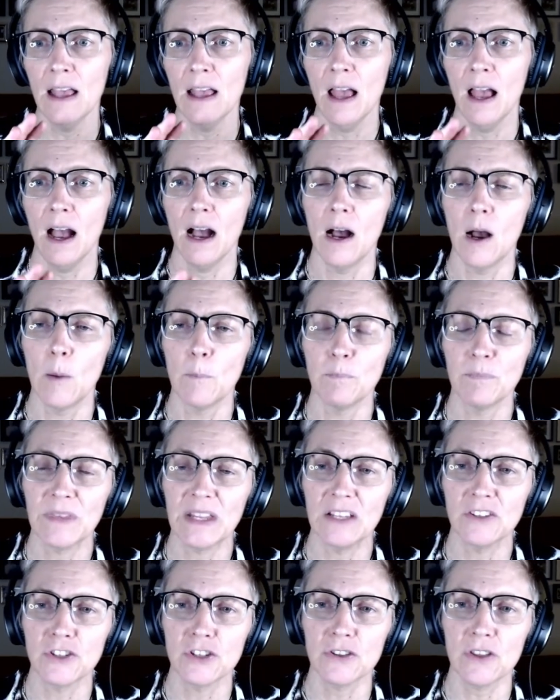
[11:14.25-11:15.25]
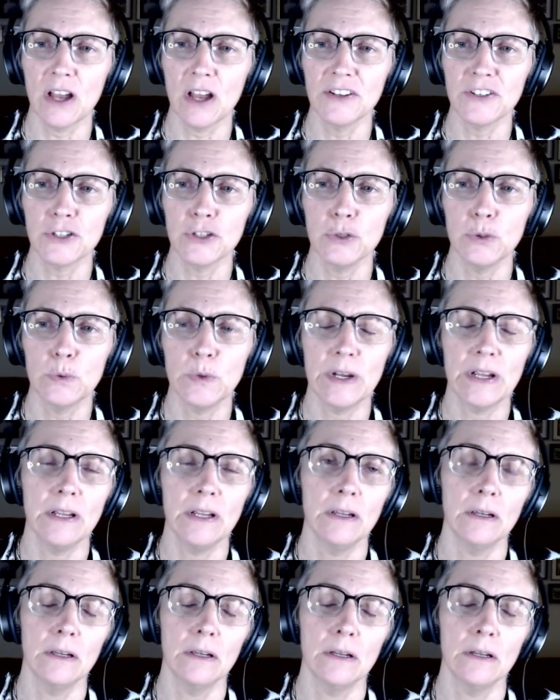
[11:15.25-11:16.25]
Um, it's thought to
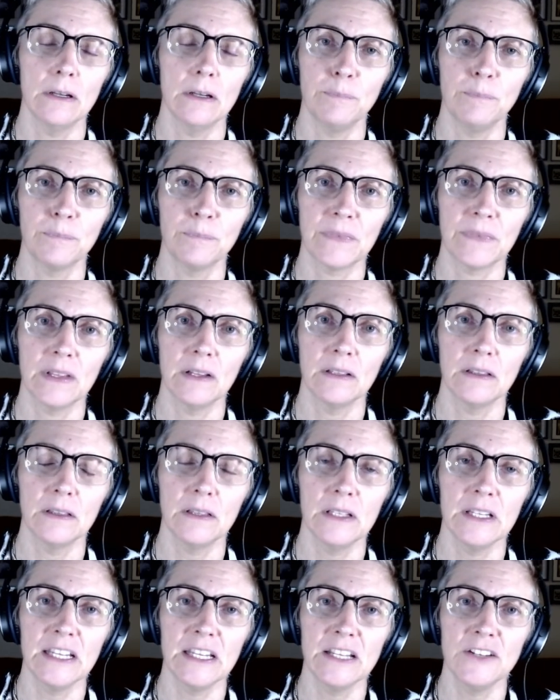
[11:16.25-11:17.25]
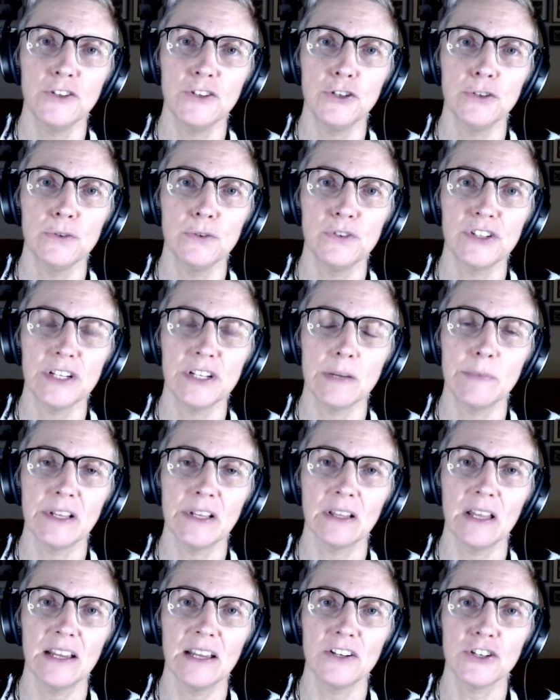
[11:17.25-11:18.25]
um, lead to
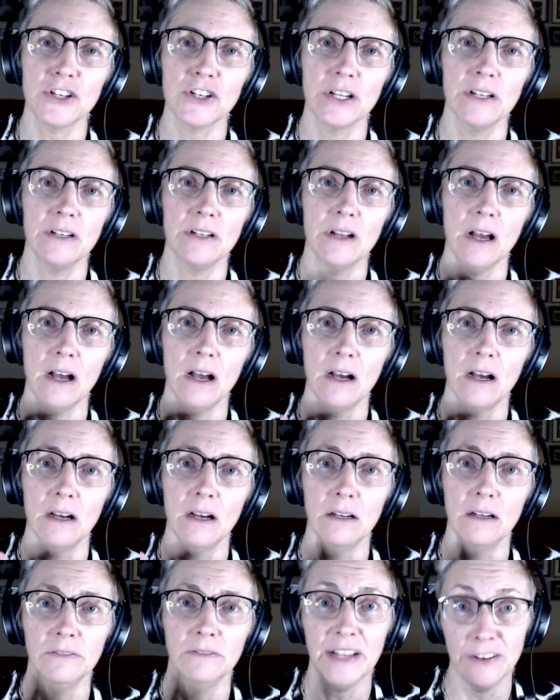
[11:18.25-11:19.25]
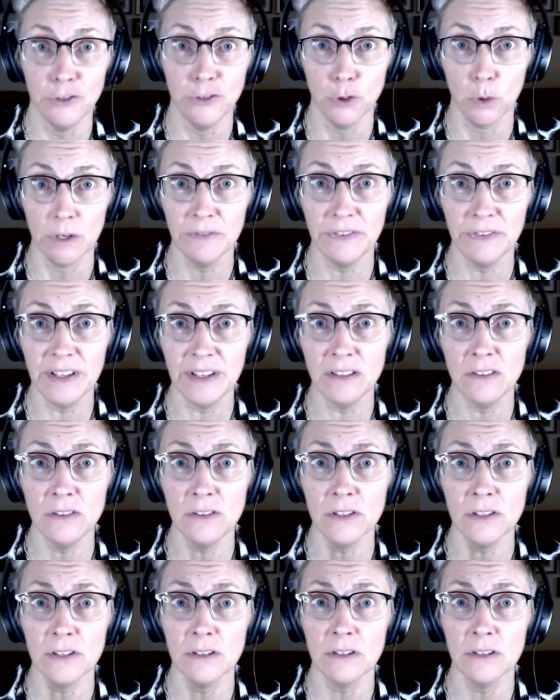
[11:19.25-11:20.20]
stimulation of endorphins